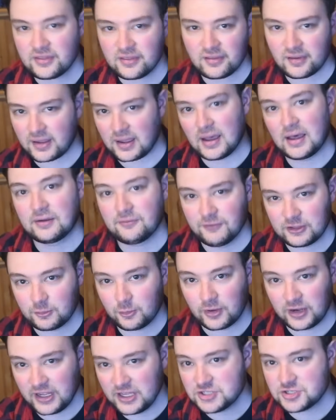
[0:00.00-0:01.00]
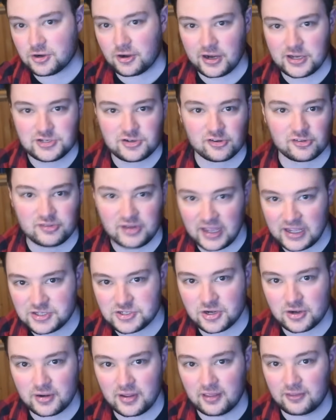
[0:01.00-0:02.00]
is a conflict where each creature's
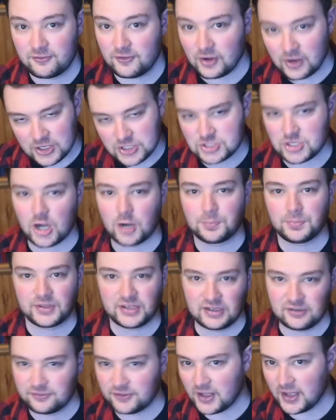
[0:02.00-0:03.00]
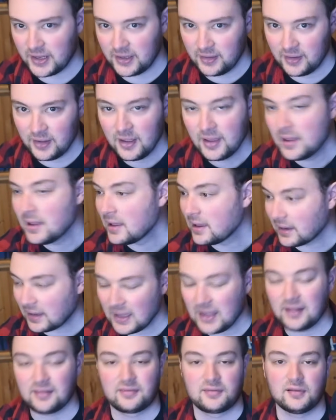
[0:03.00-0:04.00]
nature is very sharply defined.
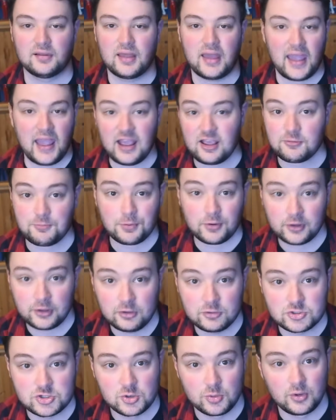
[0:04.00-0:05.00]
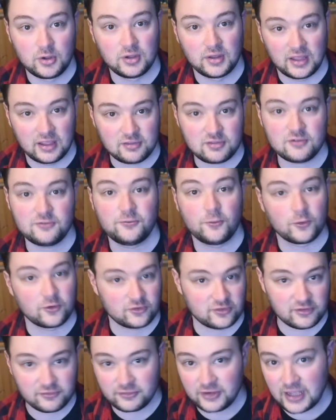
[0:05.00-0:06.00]
Godzilla, as per usual, is a
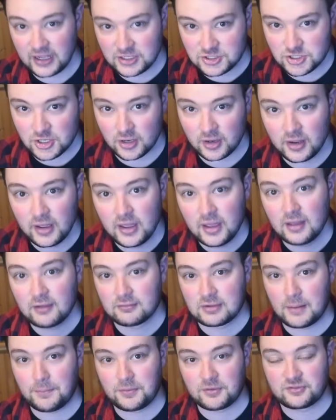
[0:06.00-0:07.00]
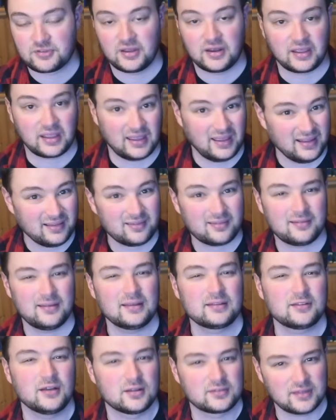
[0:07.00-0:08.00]
force of nature, representing
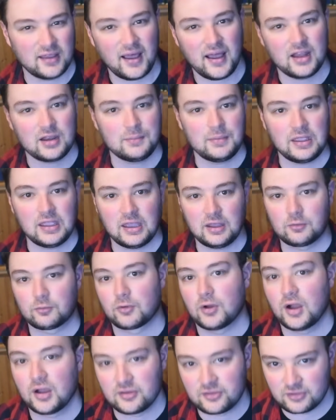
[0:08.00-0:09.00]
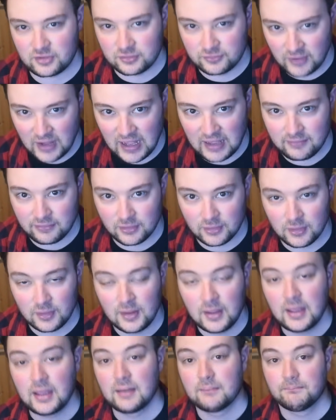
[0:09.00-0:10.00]
instinct, autonomy, and raw survival.
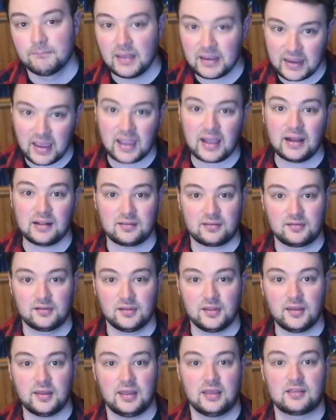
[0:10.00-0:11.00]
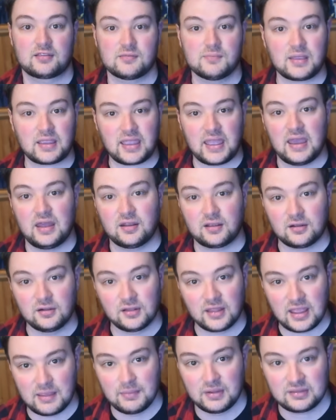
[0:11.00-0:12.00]
Mechagodzilla is a
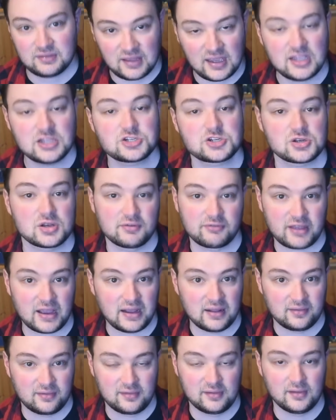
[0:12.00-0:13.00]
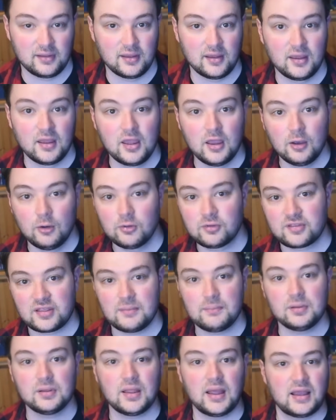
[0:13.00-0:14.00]
mechanical imitation of Godzilla, who
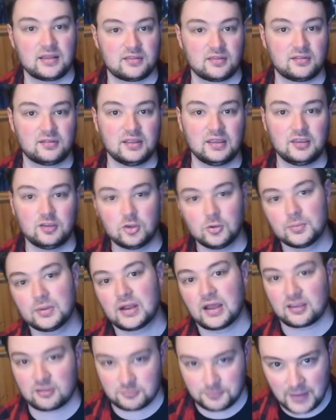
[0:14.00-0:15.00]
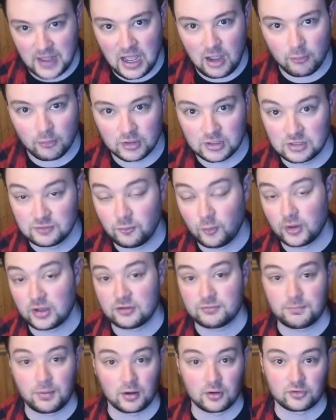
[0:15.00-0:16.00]
symbolizes dehumanized power devoid
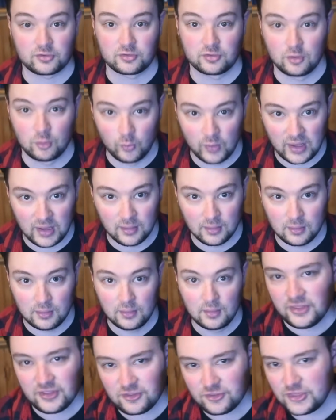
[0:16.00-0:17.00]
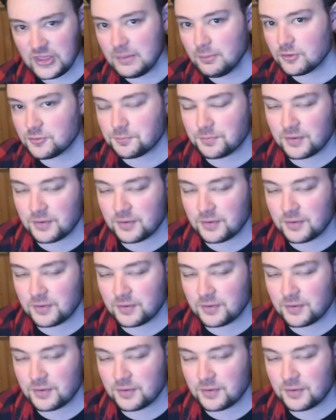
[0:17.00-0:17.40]
of personal will. This theme was